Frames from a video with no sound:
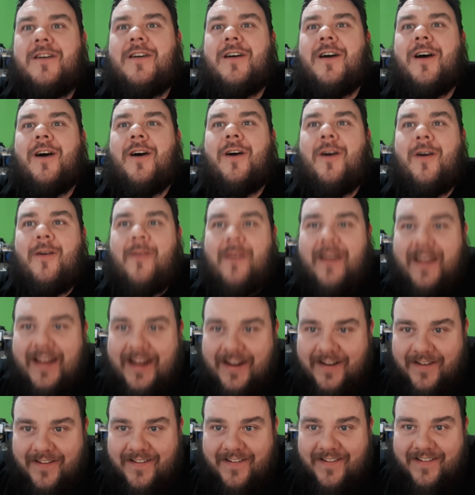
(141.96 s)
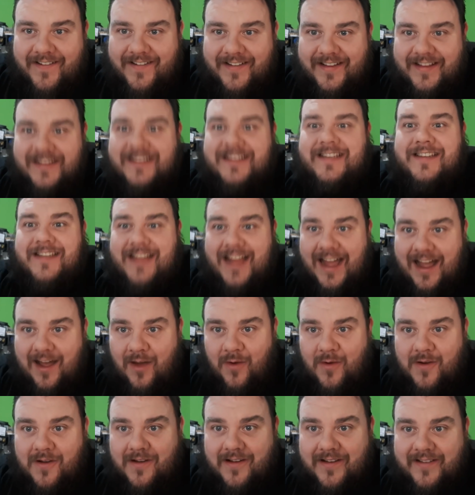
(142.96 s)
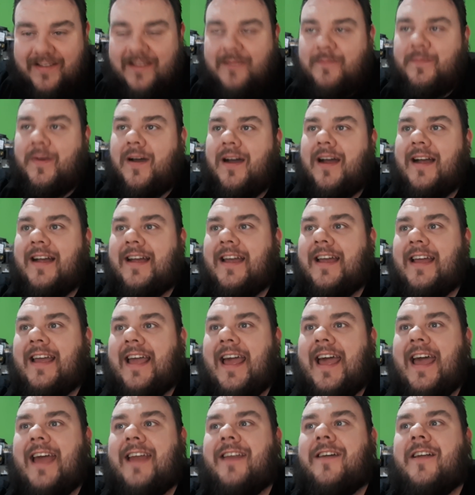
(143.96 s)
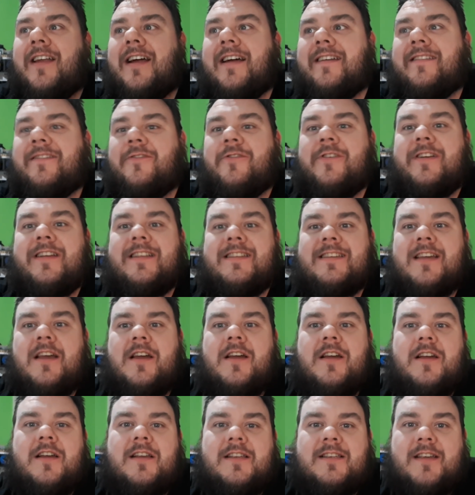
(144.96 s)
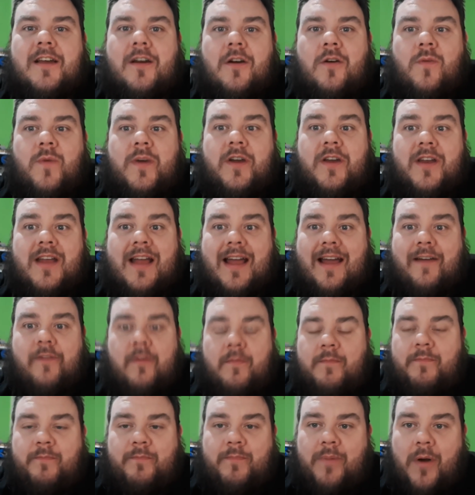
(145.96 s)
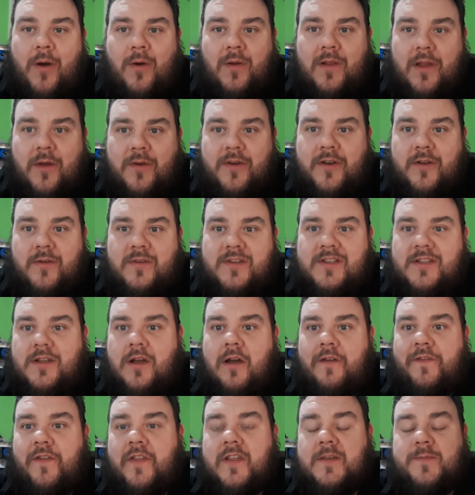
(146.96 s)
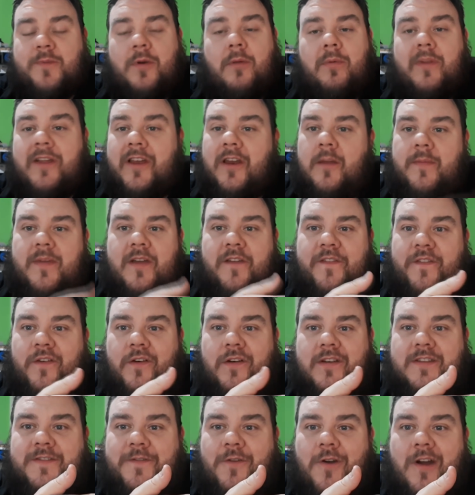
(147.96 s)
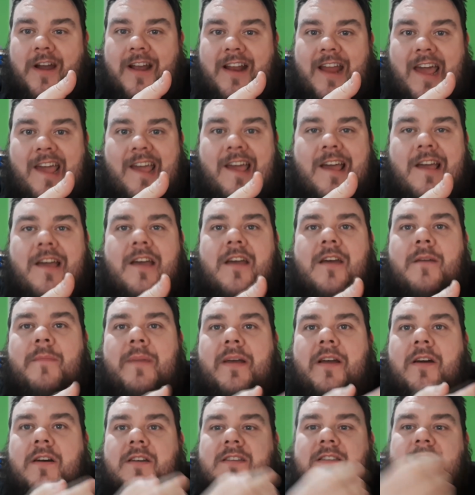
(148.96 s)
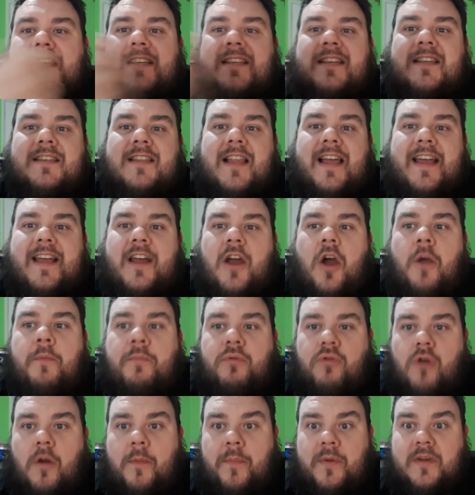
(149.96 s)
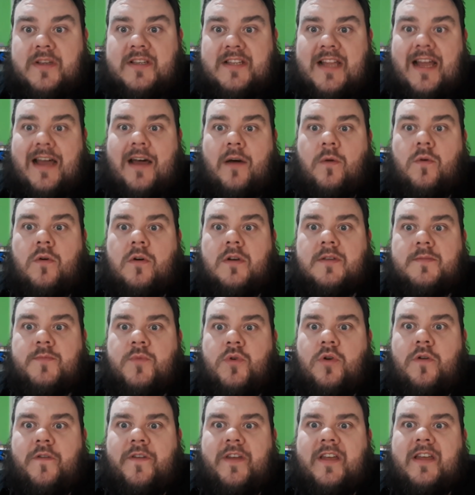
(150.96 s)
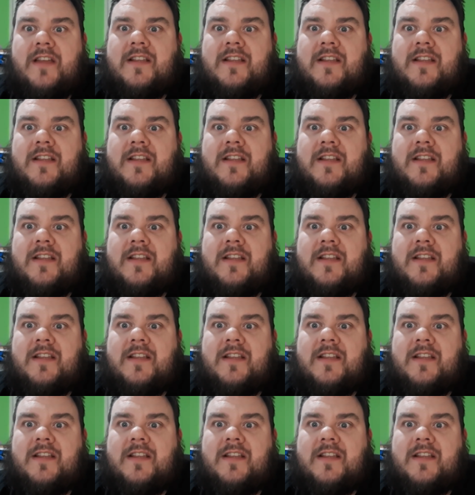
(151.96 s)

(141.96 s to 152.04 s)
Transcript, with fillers: Oh my god, Star Wars is back again on our screens. So we're going to have a boatload of new stuff, and there's probably going to be a Force Friday, because this is like a proper Star Wars movie.